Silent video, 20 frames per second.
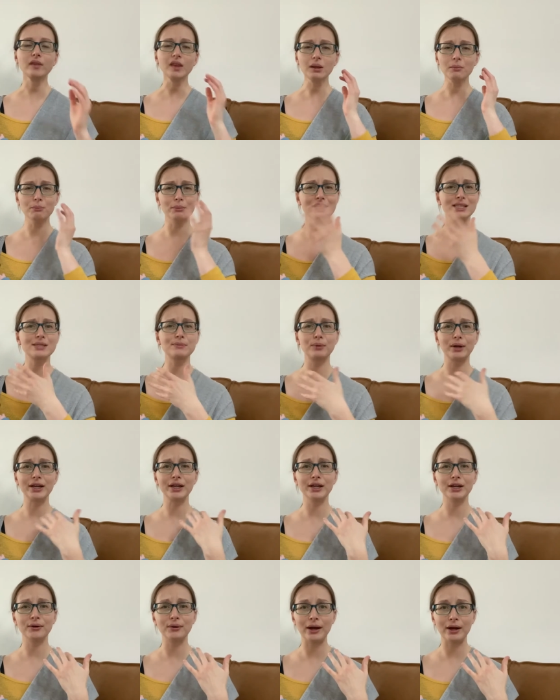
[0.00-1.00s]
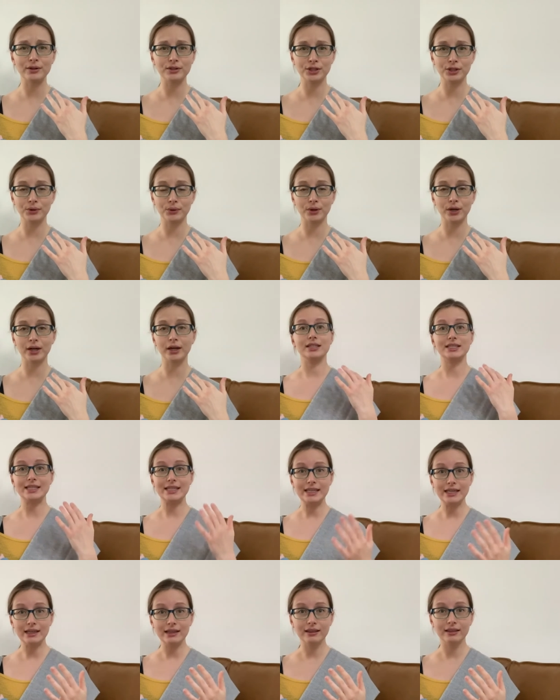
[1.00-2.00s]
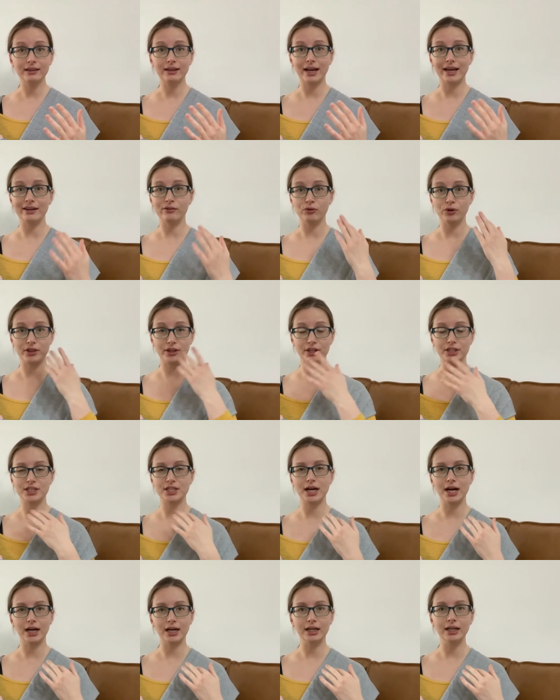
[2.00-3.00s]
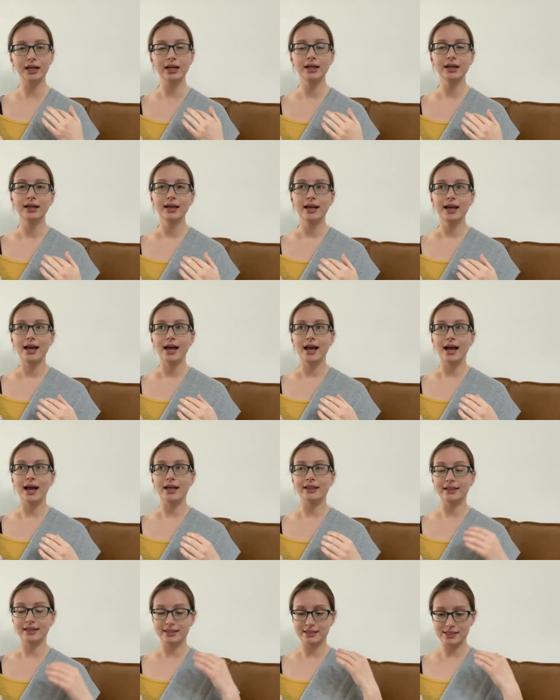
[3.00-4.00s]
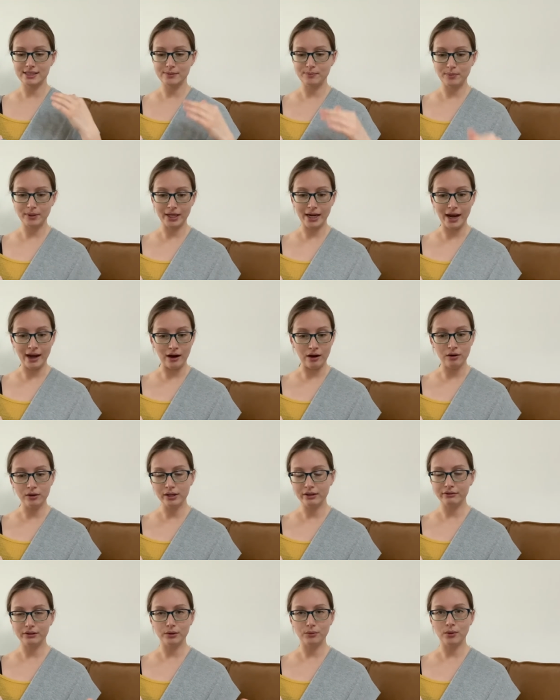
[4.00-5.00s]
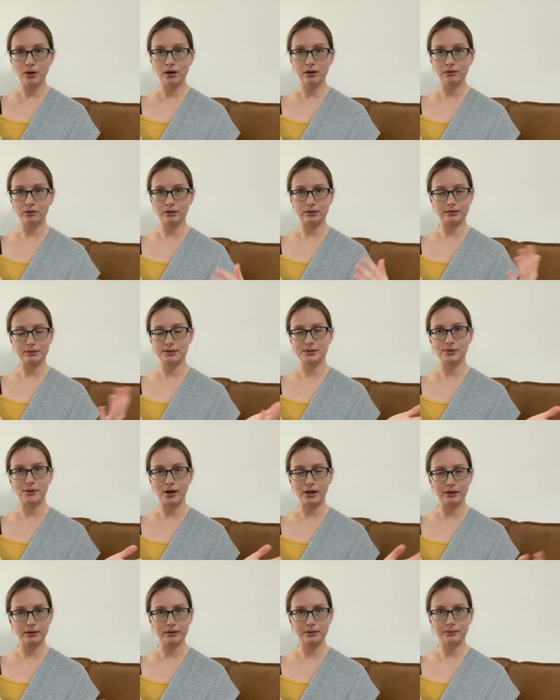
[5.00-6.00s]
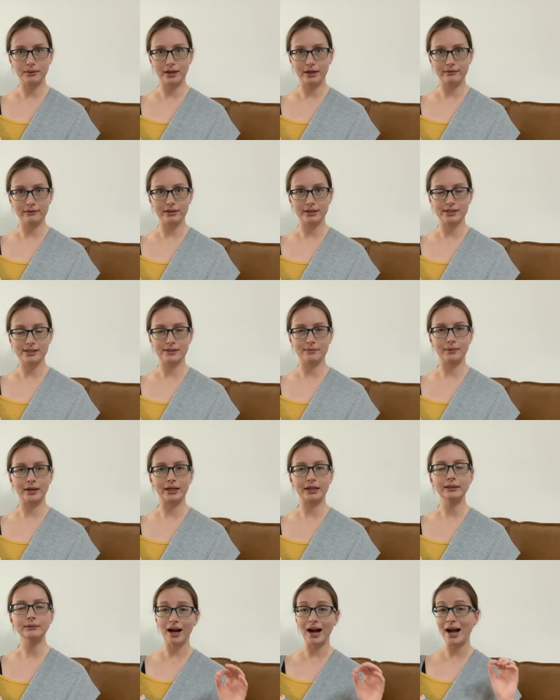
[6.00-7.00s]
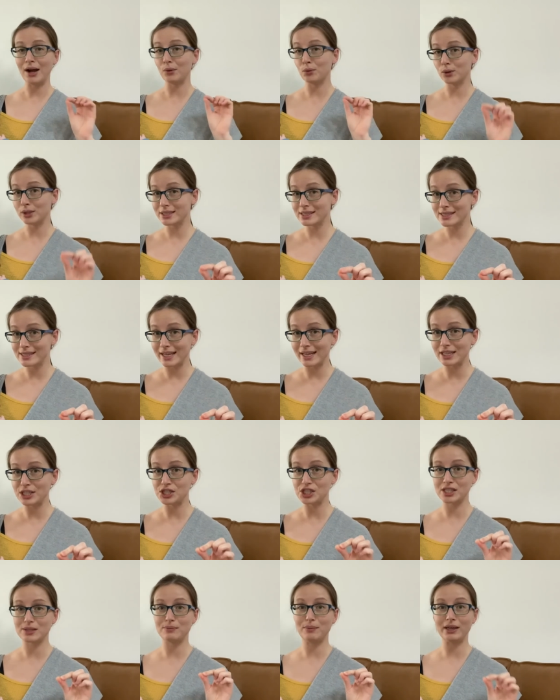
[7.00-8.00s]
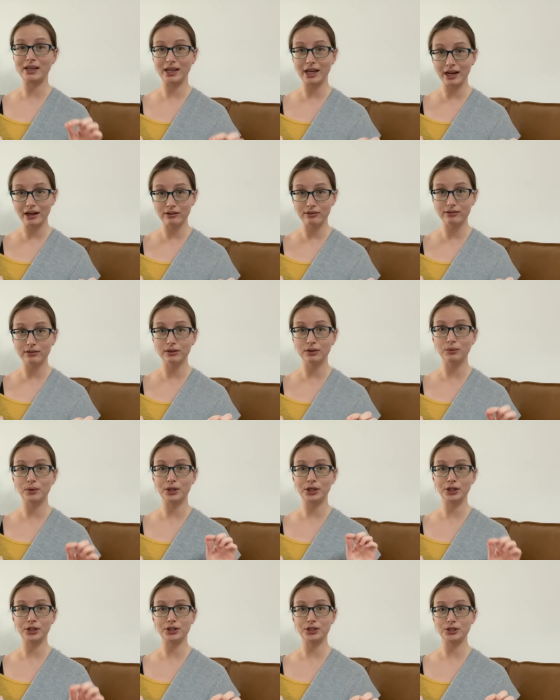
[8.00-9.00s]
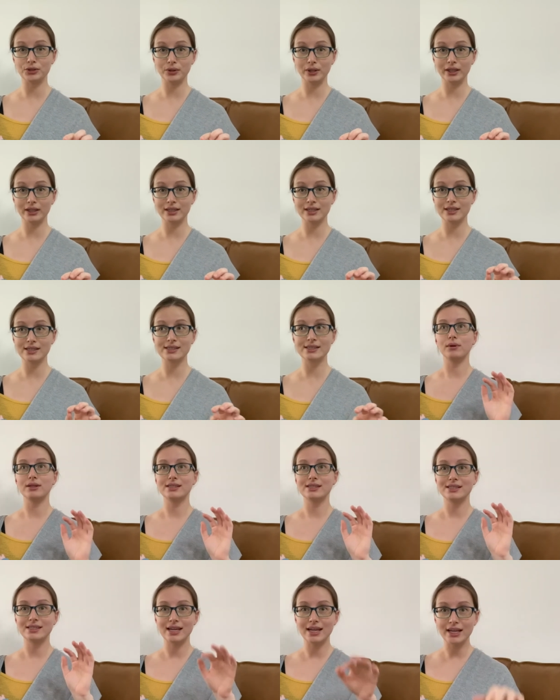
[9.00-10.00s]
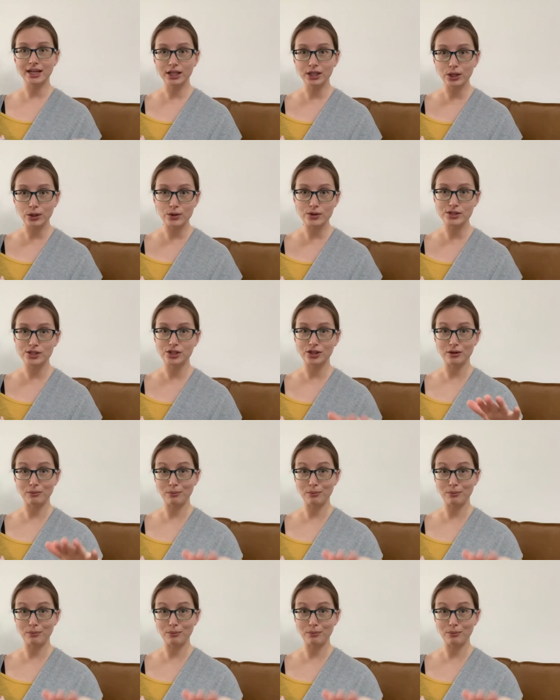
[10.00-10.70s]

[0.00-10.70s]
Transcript: but spread it around your teeth, kind of with your tongue, and then spit out if you want or swallow, whatever, doesn't matter. I would say just be careful when you're doing this. Stay close to the